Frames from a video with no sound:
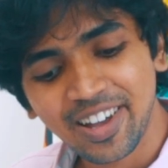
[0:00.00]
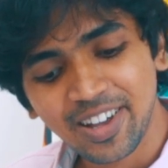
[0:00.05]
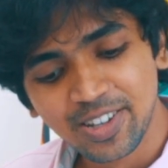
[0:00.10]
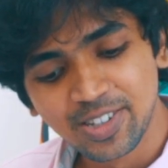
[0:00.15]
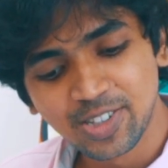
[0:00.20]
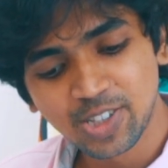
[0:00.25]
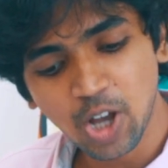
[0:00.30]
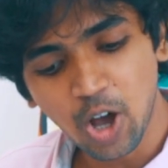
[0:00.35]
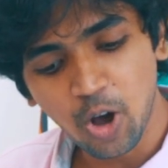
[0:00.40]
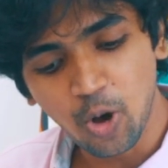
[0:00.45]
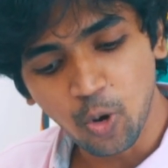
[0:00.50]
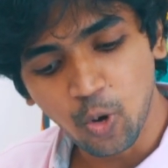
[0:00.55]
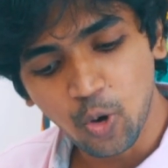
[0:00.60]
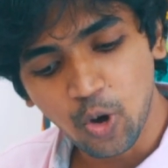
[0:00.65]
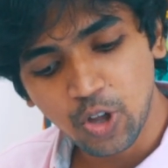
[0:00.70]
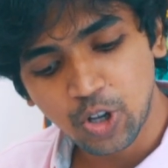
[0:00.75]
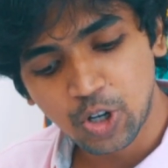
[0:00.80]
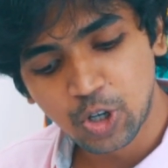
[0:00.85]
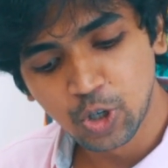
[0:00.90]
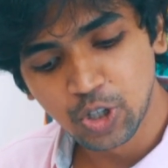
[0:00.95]

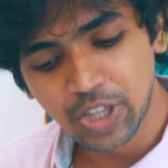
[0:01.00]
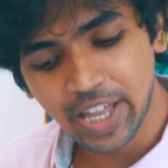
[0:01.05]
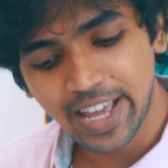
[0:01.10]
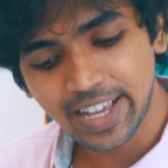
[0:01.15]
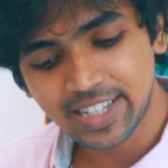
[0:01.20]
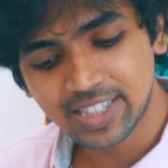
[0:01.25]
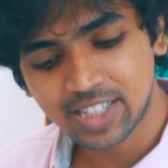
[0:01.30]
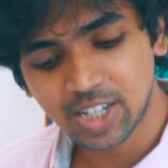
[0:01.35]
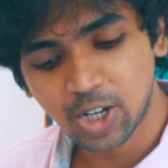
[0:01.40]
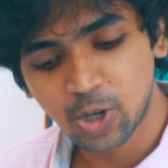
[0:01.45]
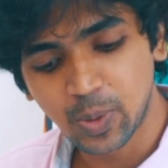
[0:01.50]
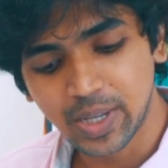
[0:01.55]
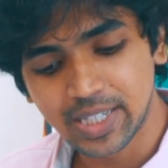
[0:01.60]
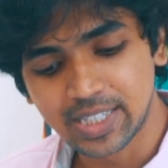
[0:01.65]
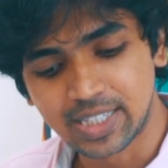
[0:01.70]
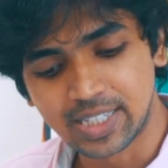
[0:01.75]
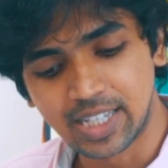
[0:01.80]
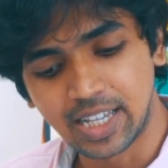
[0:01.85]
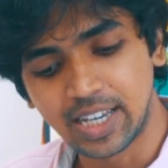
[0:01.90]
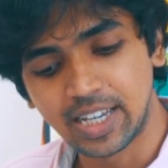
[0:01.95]
So to the next
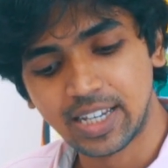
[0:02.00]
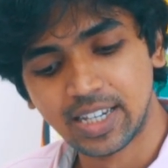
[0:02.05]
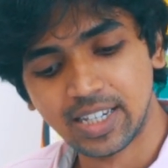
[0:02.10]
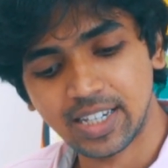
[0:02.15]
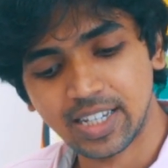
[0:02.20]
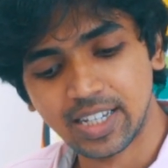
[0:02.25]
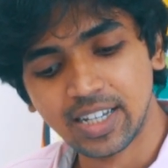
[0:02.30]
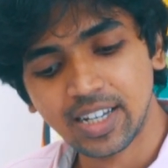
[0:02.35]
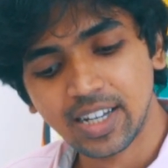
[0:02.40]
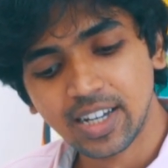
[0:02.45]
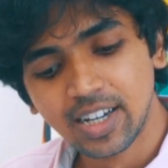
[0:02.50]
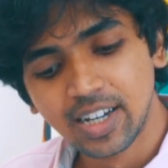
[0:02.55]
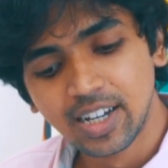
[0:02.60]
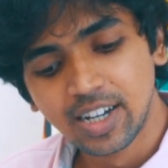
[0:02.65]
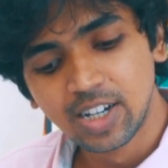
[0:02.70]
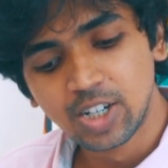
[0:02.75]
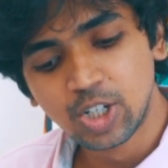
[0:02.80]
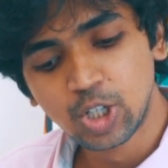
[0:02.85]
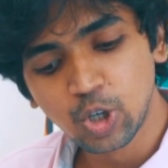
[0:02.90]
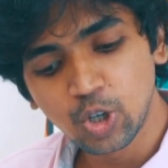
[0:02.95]
question.
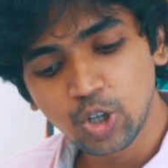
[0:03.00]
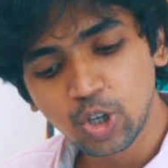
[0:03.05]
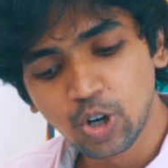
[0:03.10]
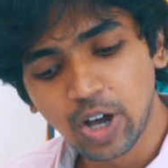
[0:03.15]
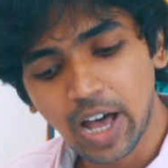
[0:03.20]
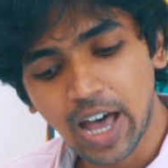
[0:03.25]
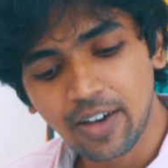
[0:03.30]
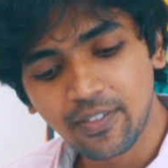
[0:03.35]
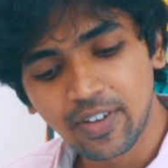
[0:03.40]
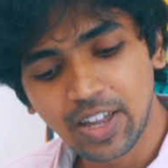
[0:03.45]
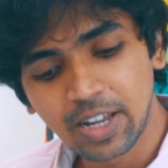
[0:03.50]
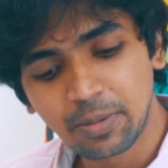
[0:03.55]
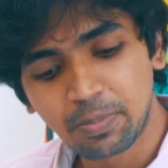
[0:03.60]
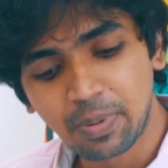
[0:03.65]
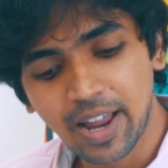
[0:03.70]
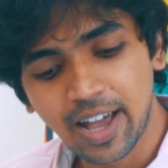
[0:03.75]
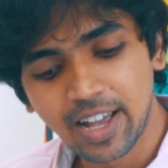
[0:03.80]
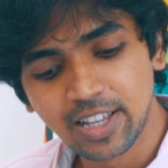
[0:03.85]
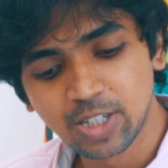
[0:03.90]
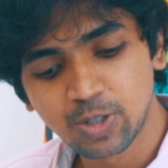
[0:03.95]
Do you have any
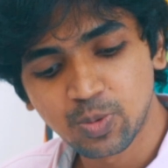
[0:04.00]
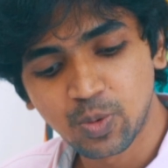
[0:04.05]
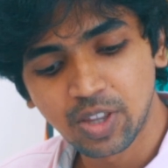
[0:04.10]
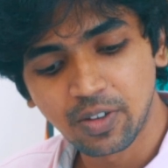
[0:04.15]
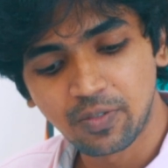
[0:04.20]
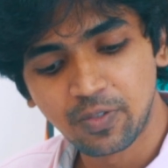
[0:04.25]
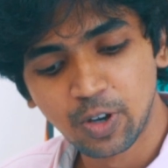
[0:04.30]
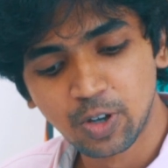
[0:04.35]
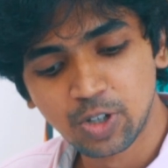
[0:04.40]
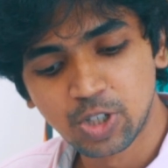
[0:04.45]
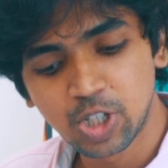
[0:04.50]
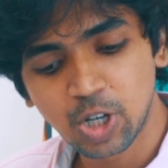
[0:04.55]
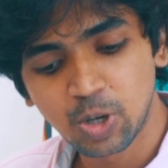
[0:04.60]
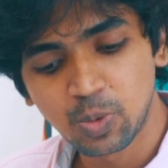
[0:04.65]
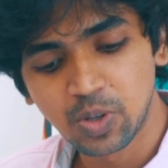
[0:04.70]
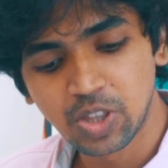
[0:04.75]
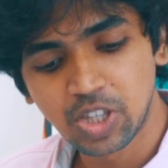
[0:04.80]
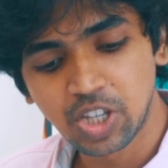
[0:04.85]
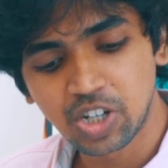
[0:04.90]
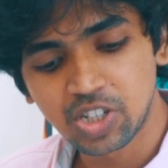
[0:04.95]
plans for the future
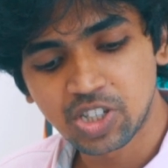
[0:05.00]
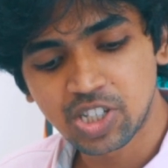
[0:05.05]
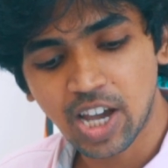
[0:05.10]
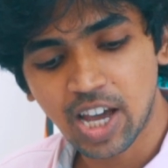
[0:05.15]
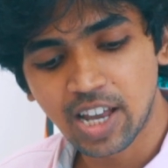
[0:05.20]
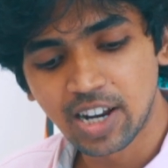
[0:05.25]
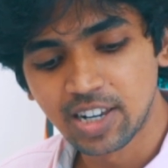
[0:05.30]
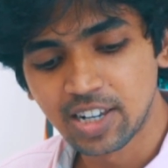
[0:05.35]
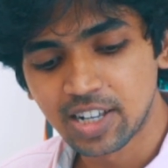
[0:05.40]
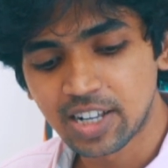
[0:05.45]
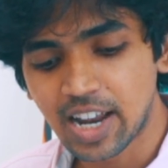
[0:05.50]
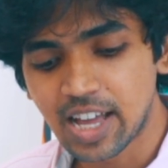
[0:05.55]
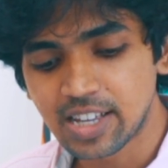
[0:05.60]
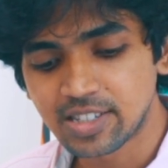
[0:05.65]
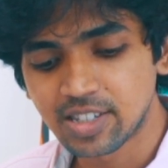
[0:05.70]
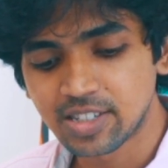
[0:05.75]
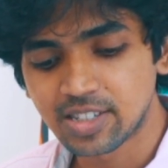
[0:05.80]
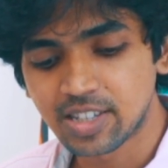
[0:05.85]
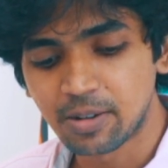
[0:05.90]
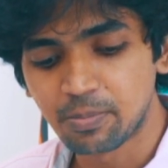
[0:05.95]
with your channel,
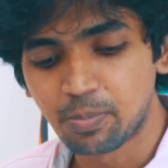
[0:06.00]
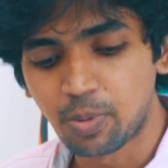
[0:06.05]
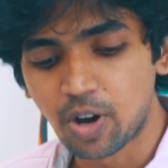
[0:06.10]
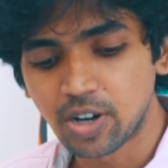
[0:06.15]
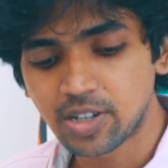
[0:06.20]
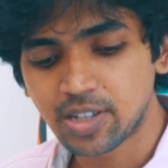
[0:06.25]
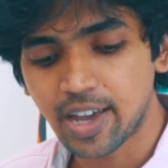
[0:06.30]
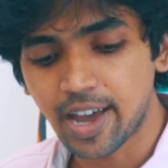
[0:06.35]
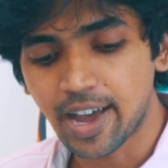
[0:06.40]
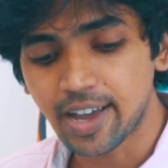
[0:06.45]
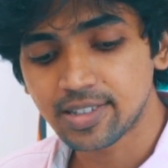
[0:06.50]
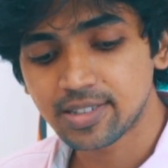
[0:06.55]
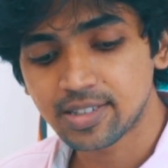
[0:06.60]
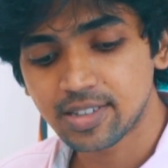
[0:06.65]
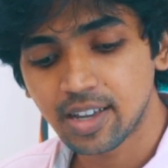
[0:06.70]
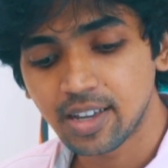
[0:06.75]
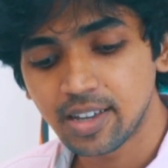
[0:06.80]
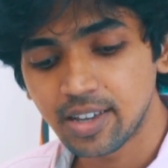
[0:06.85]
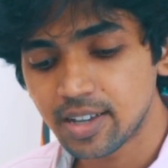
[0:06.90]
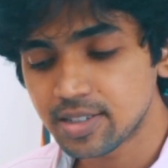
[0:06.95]
classes, and
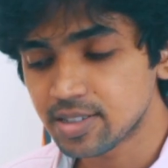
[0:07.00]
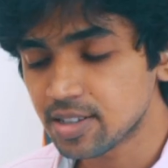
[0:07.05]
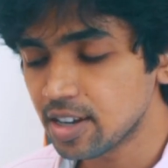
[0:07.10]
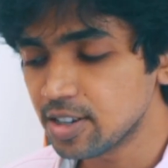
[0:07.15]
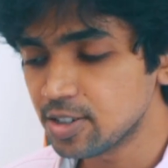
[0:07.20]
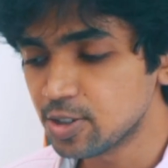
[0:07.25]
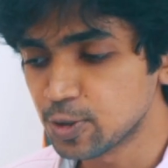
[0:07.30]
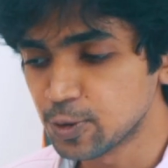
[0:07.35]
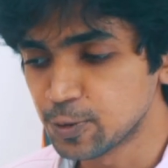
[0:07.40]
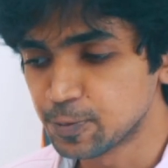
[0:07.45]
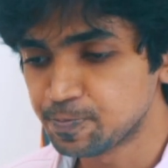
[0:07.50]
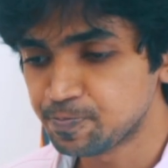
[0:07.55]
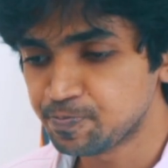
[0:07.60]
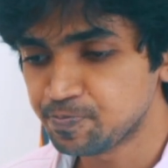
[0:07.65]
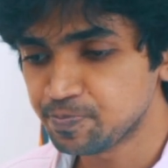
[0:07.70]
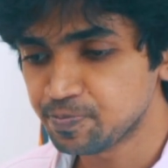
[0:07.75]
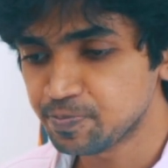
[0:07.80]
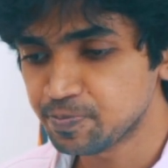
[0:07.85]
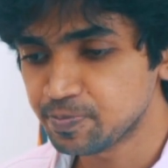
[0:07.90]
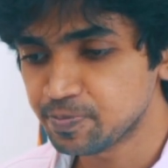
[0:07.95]
podcasts? Yes, I do.
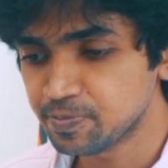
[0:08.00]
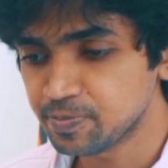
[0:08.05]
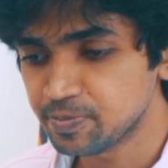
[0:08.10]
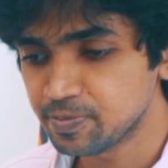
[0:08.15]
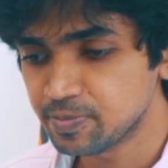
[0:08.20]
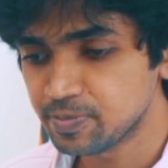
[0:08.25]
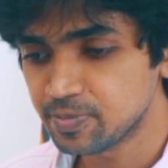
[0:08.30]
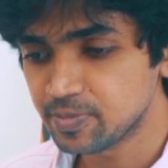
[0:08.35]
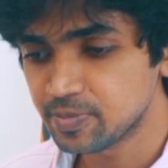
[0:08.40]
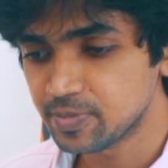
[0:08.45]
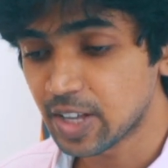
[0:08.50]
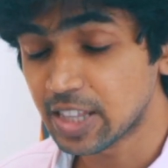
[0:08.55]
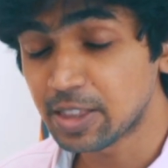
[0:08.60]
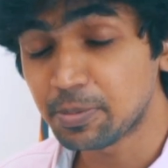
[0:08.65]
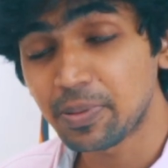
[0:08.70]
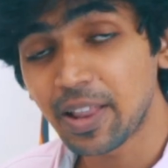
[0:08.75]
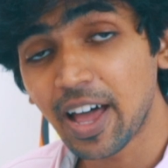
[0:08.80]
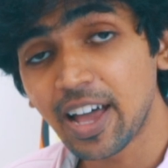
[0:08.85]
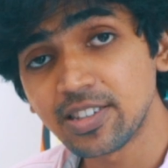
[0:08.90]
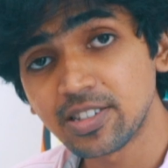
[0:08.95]
And
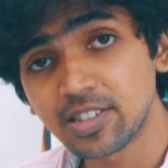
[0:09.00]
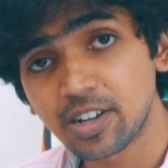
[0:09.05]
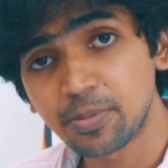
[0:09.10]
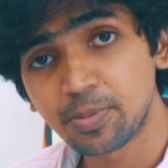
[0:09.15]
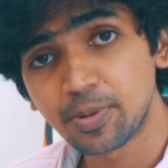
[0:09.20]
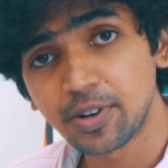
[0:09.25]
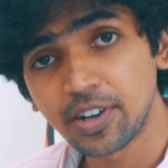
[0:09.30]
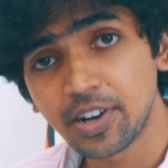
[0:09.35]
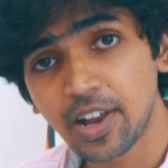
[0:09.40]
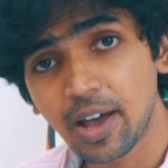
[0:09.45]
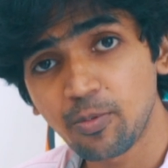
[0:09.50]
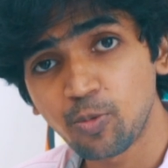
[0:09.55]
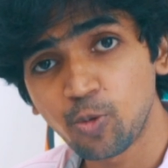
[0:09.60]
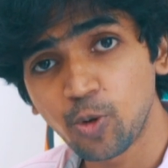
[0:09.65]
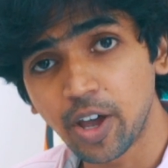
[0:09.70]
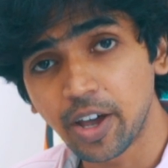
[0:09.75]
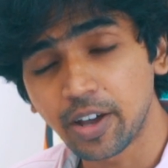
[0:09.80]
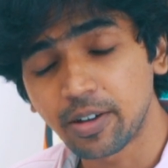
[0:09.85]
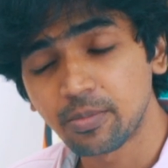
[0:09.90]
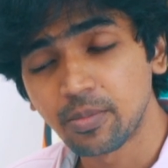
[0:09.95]
the plans are pretty damn
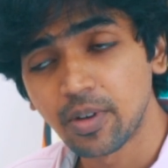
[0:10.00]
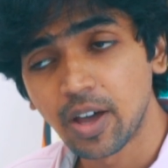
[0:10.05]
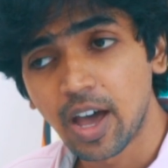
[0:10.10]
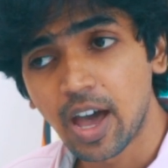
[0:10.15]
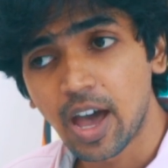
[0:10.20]
vague.